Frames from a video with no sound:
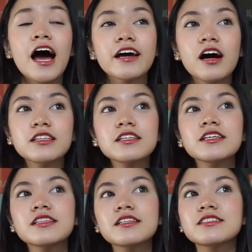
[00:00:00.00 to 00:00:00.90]
I got it
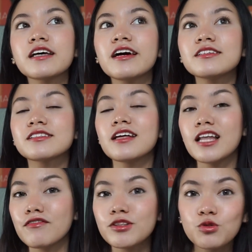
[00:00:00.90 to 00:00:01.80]
in the size
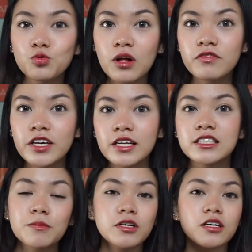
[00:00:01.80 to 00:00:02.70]
11 to 12 kids.
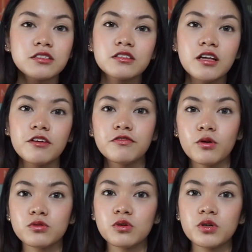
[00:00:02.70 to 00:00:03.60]
I'm gonna insert a
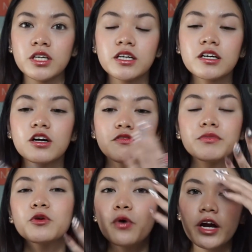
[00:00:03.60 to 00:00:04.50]
photo here of
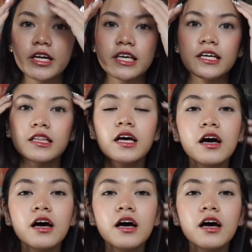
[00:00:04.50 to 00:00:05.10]
me wearing it.